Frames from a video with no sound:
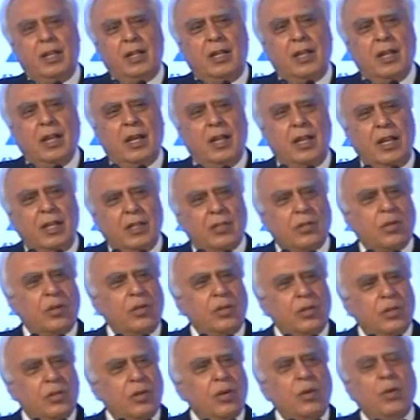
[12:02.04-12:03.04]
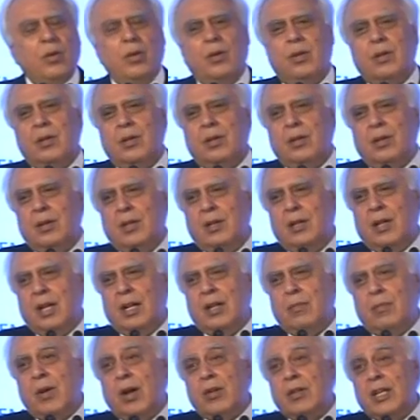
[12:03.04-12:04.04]
India is going to grow
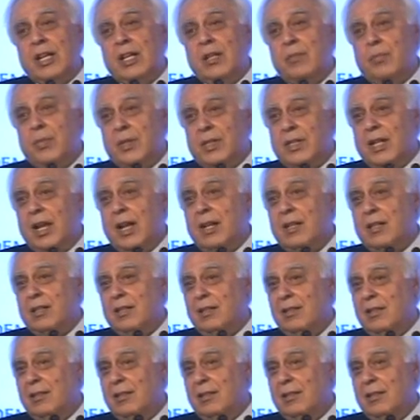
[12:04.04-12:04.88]
at about 8%.